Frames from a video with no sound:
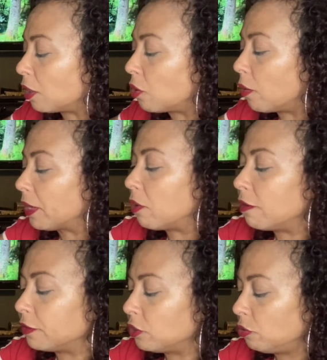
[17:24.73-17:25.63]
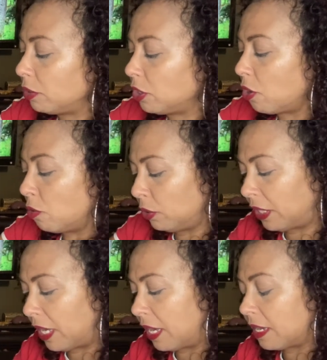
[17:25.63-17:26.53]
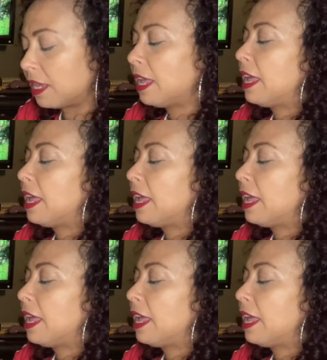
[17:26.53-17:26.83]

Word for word: going off and doing your own thing.